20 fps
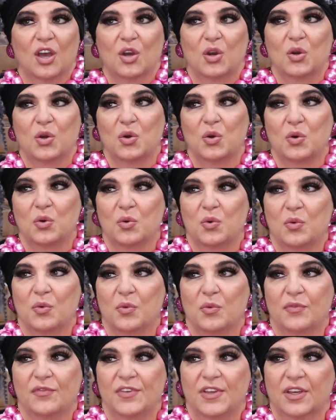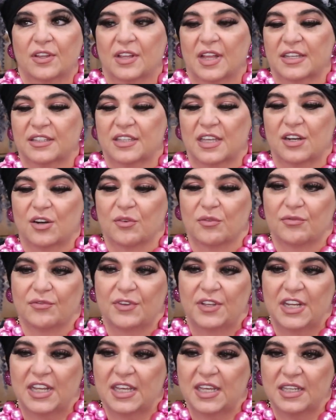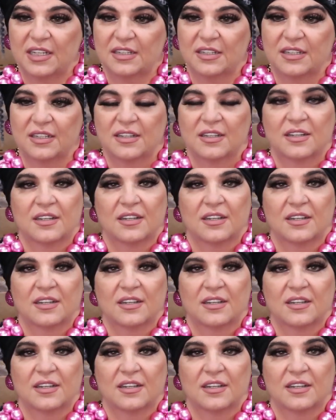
who feel like they don't fit in,